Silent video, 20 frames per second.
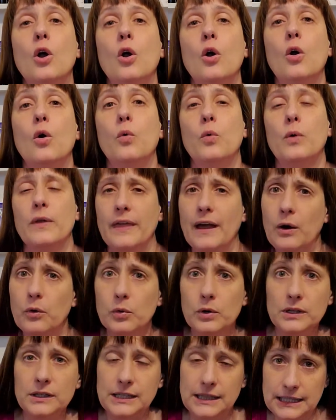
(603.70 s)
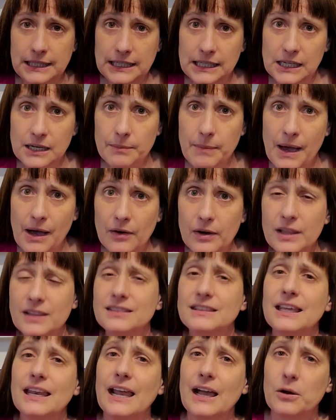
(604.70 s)
without really thinking about
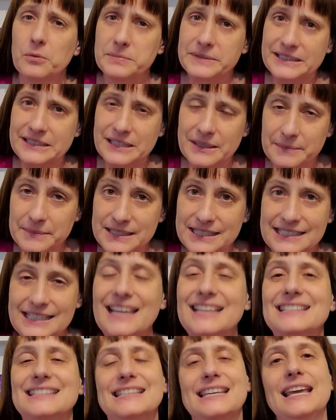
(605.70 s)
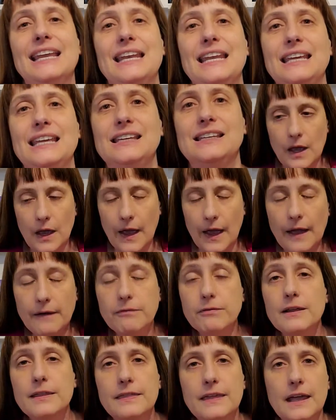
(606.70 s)
it that helps them stay skinny.
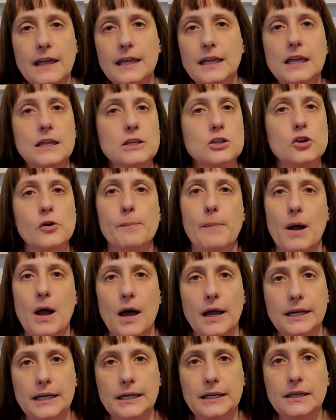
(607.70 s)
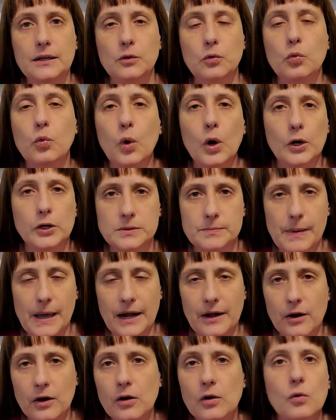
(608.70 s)
Everything in your body works
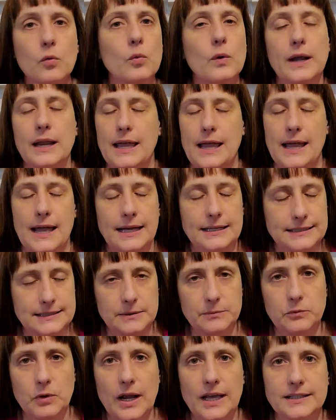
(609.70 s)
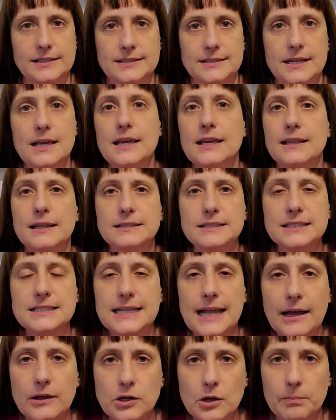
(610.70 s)
better when it has some rest. That's
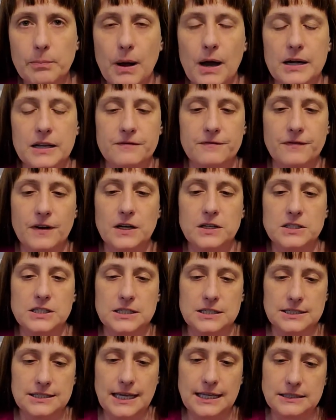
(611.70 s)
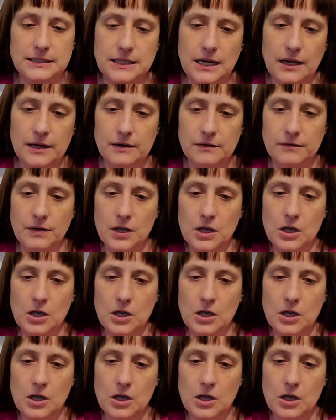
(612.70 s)
just how your body functions. That's kind of